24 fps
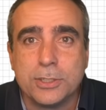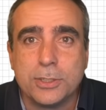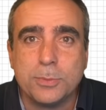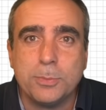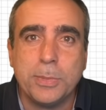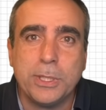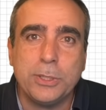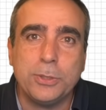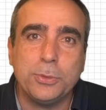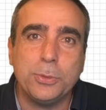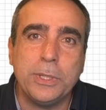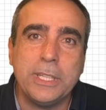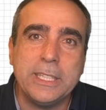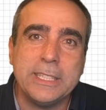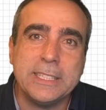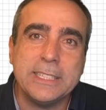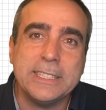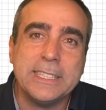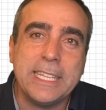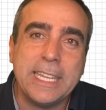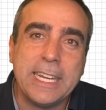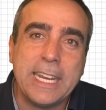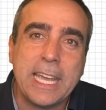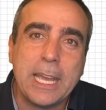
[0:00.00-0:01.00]
between
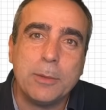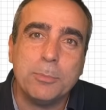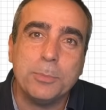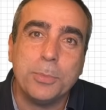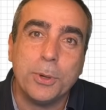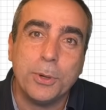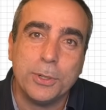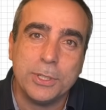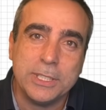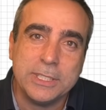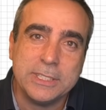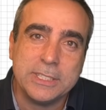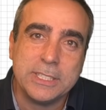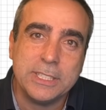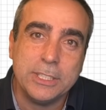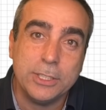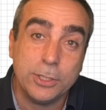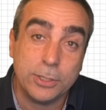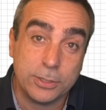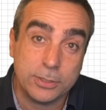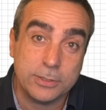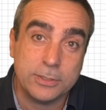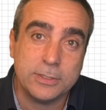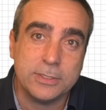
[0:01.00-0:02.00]
data points in
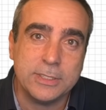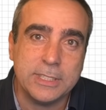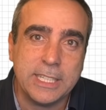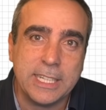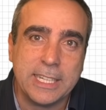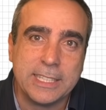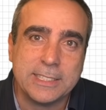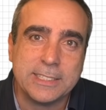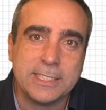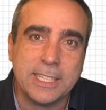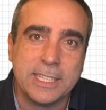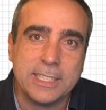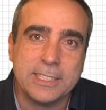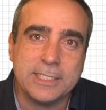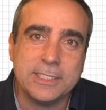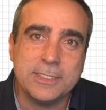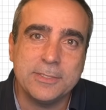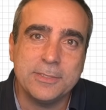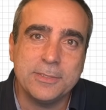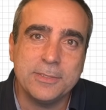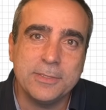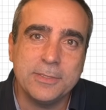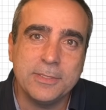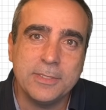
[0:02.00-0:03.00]
your data set.
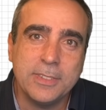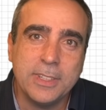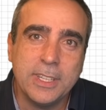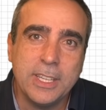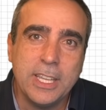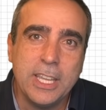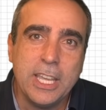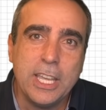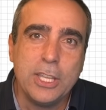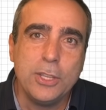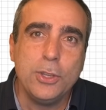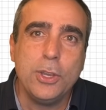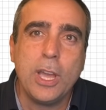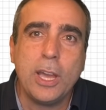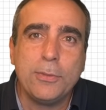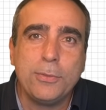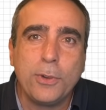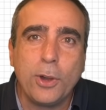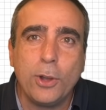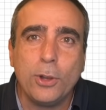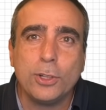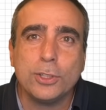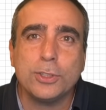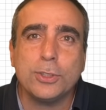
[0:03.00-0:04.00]
You have
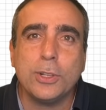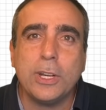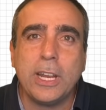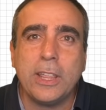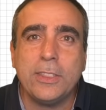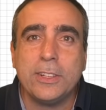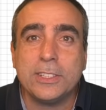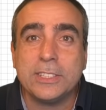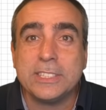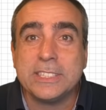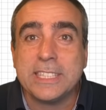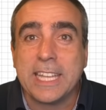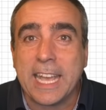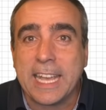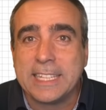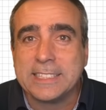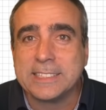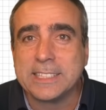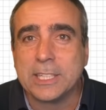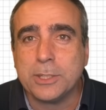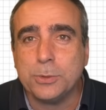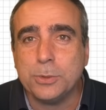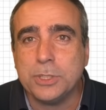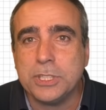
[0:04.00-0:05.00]
also another
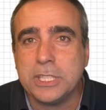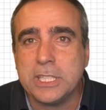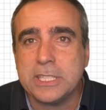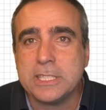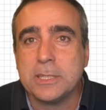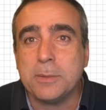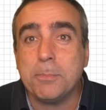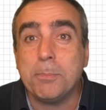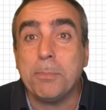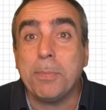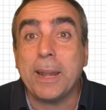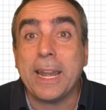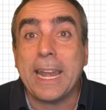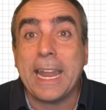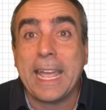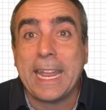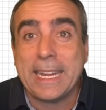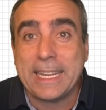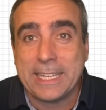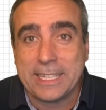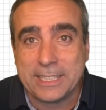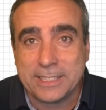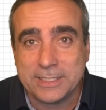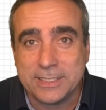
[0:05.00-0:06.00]
task, which is
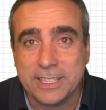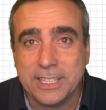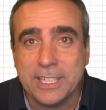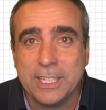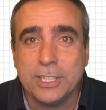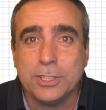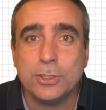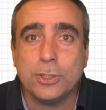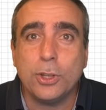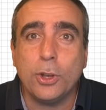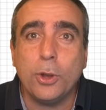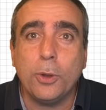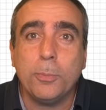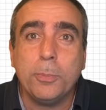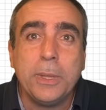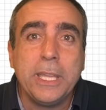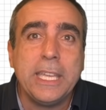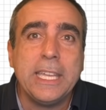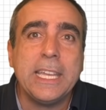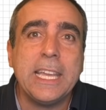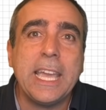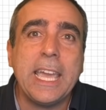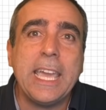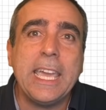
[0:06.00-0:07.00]
planning. So
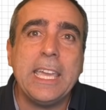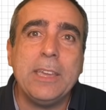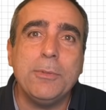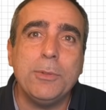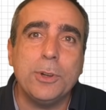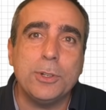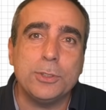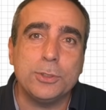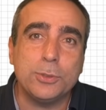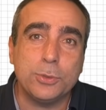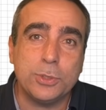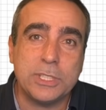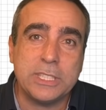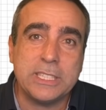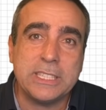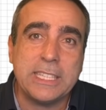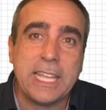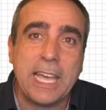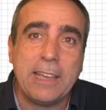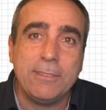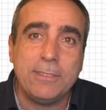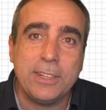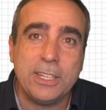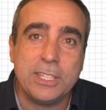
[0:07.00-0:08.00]
being able to
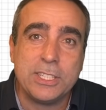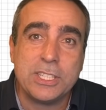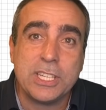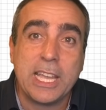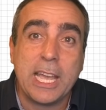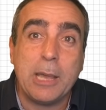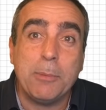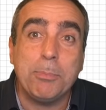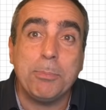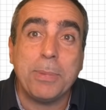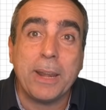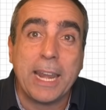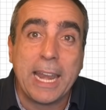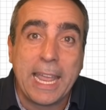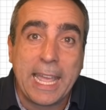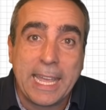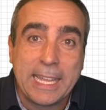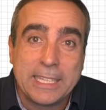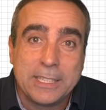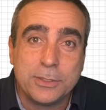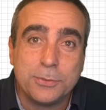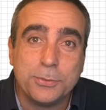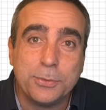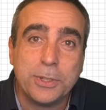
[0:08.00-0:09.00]
establish a
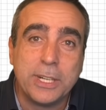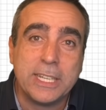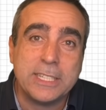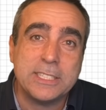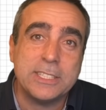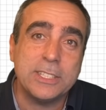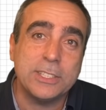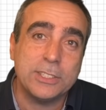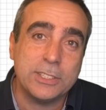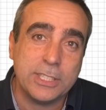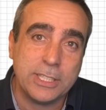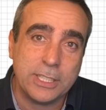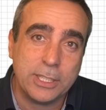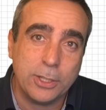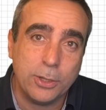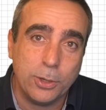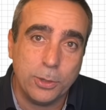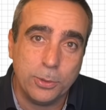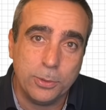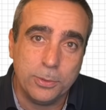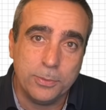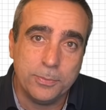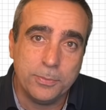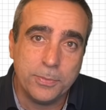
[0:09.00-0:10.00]
plan for a certain
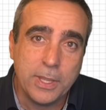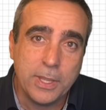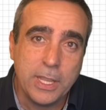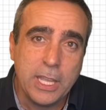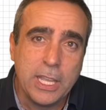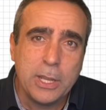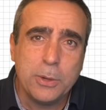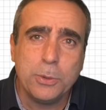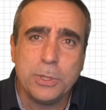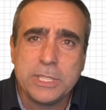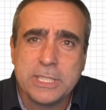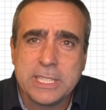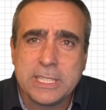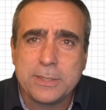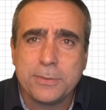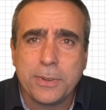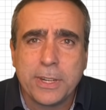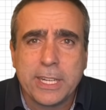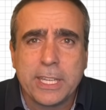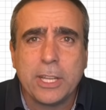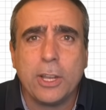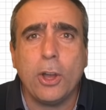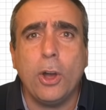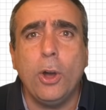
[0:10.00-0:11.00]
goal, which is
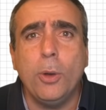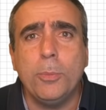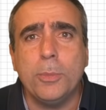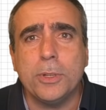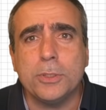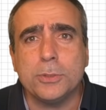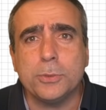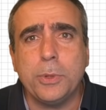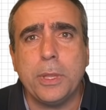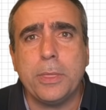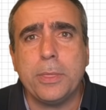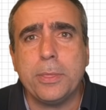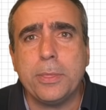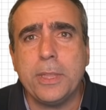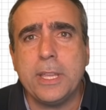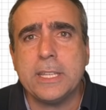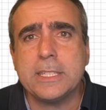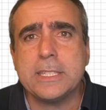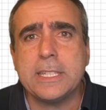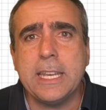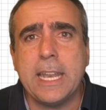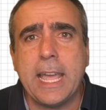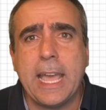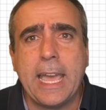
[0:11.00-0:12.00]
very common with
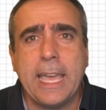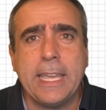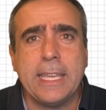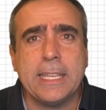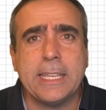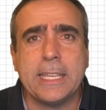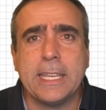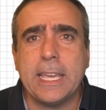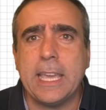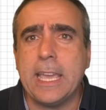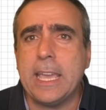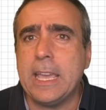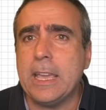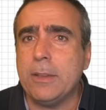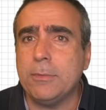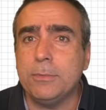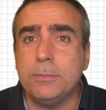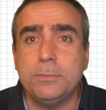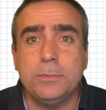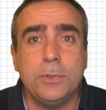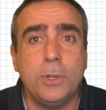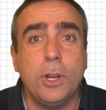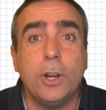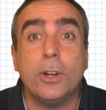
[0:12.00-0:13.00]
things like
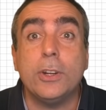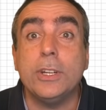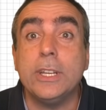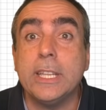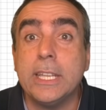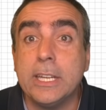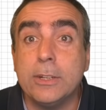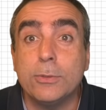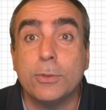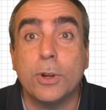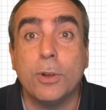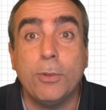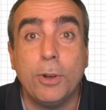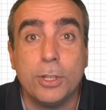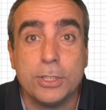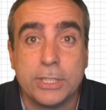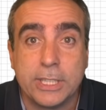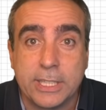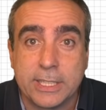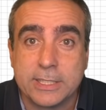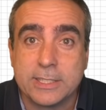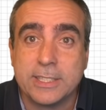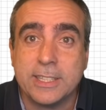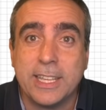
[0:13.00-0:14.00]
learning in
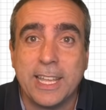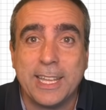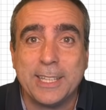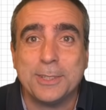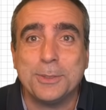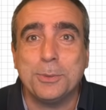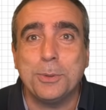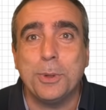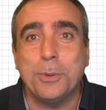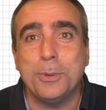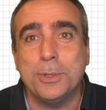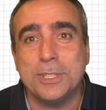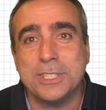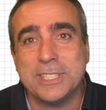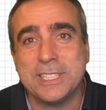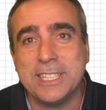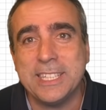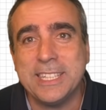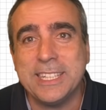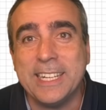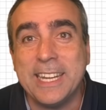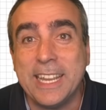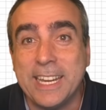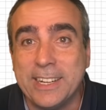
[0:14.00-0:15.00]
robotics that we will
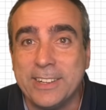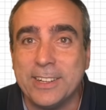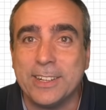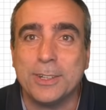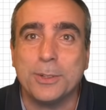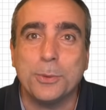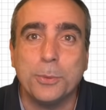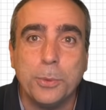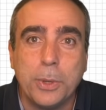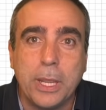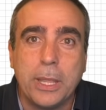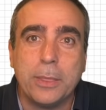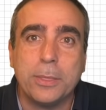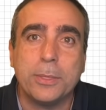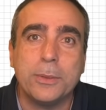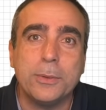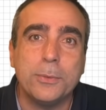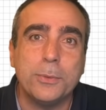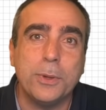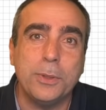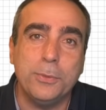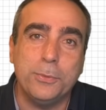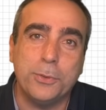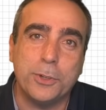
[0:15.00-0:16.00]
see later with
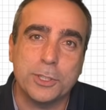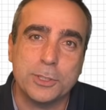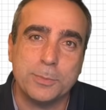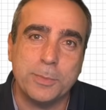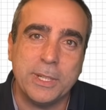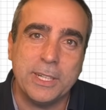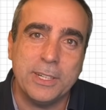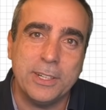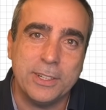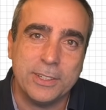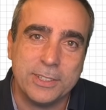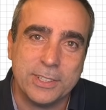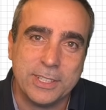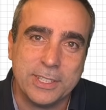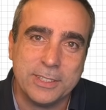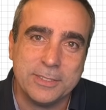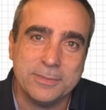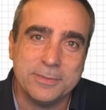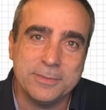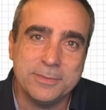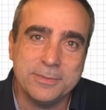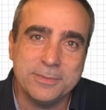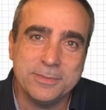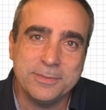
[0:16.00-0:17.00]
reinforcement learning.
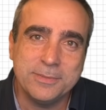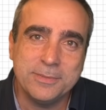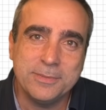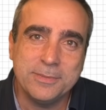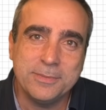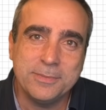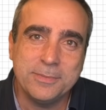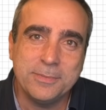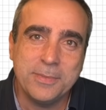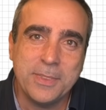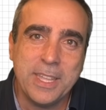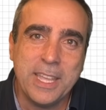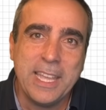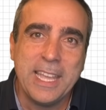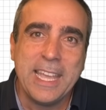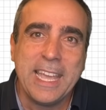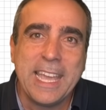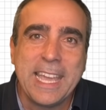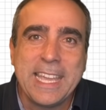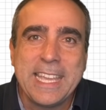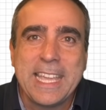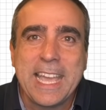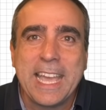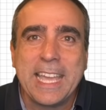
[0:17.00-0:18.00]

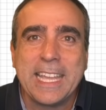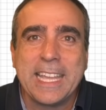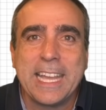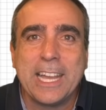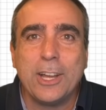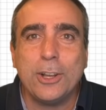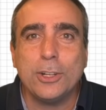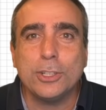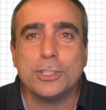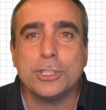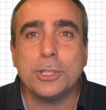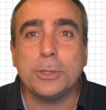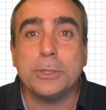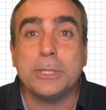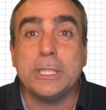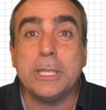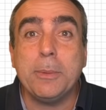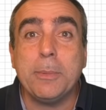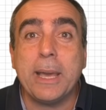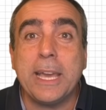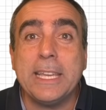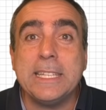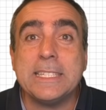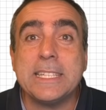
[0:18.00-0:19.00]
AI can also
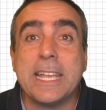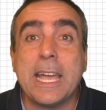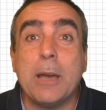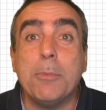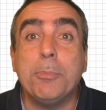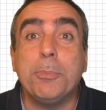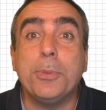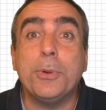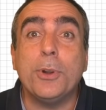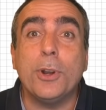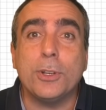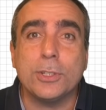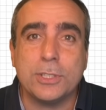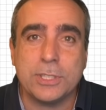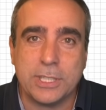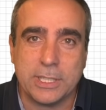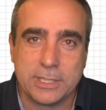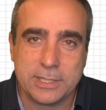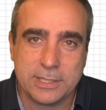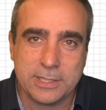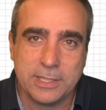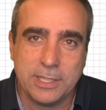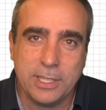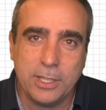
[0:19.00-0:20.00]
optimize a
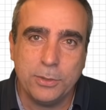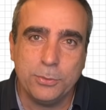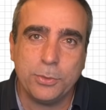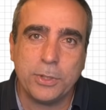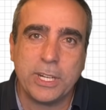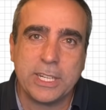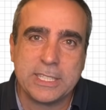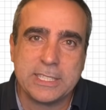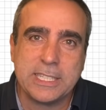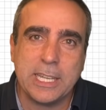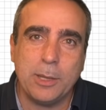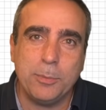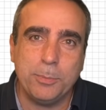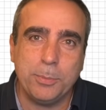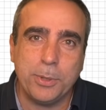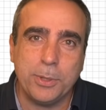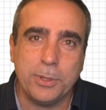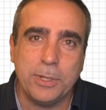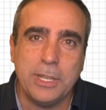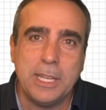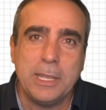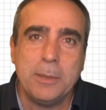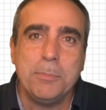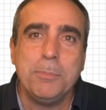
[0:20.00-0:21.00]
process. For
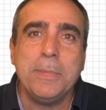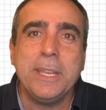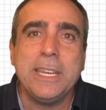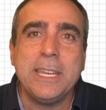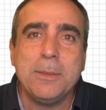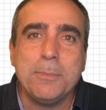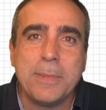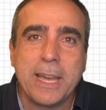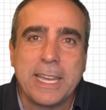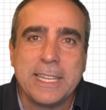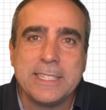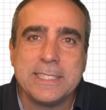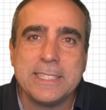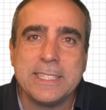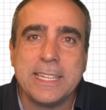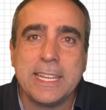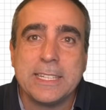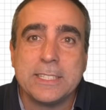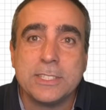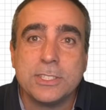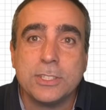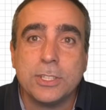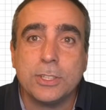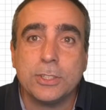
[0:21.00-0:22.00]
example, minimizing a
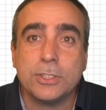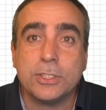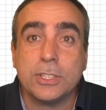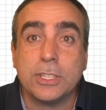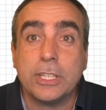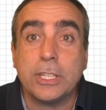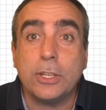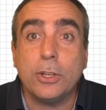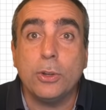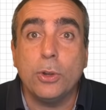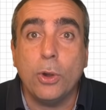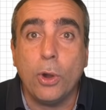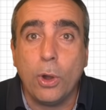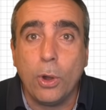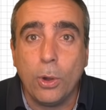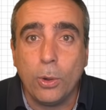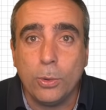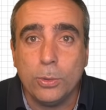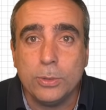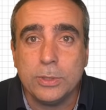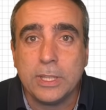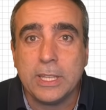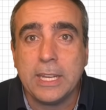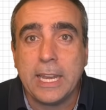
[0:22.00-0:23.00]
certain
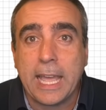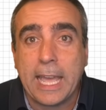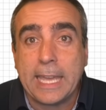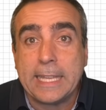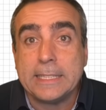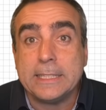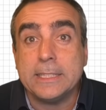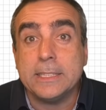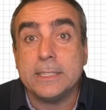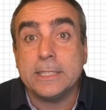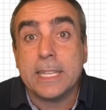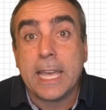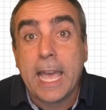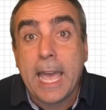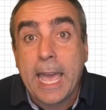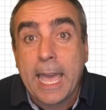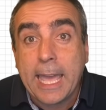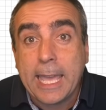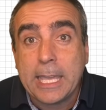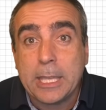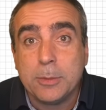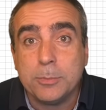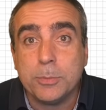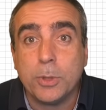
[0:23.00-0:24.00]
goal like
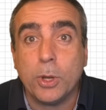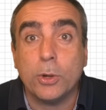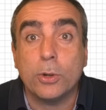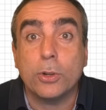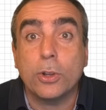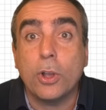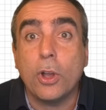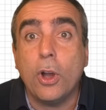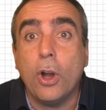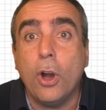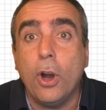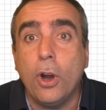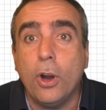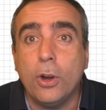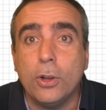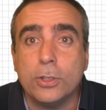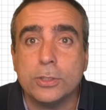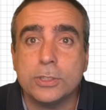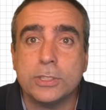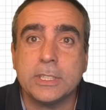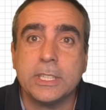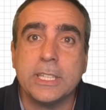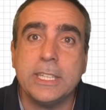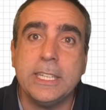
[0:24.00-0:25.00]
time or
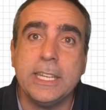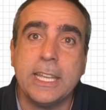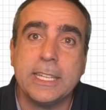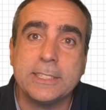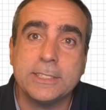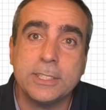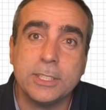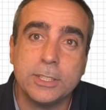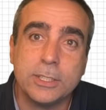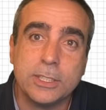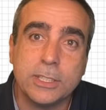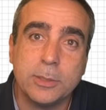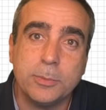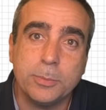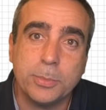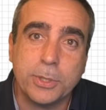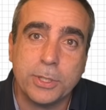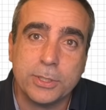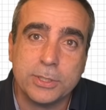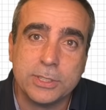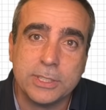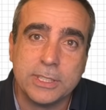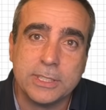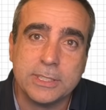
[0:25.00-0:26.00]
cost in a certain
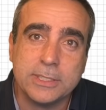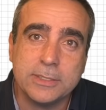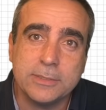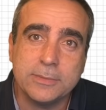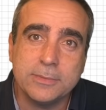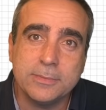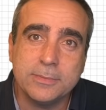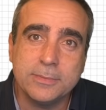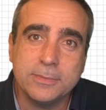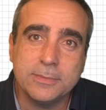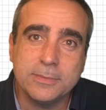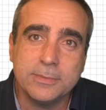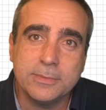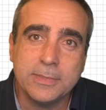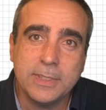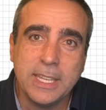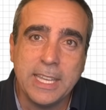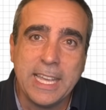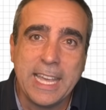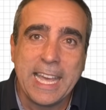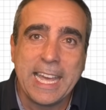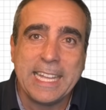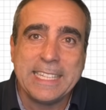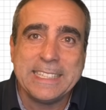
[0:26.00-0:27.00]
process.
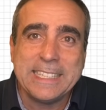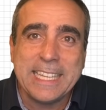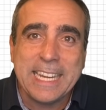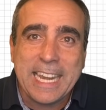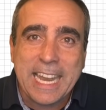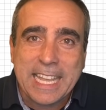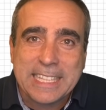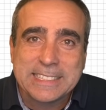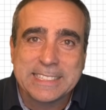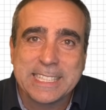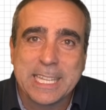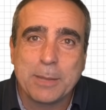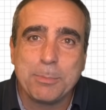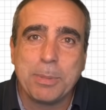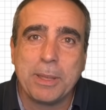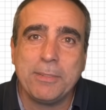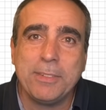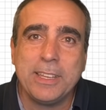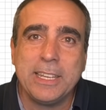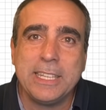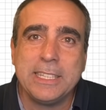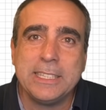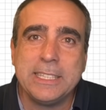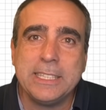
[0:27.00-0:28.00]
And the last
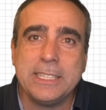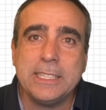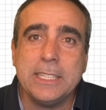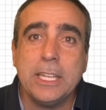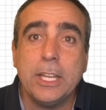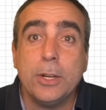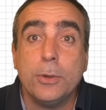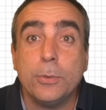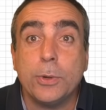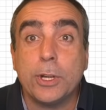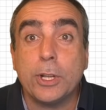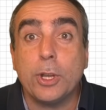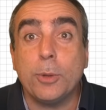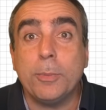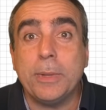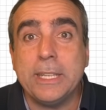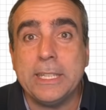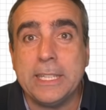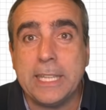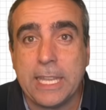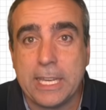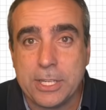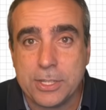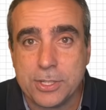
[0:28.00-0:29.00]
capability,
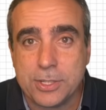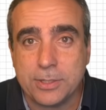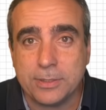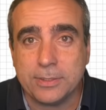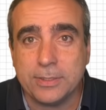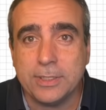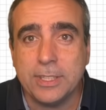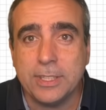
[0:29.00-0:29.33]
recommendation.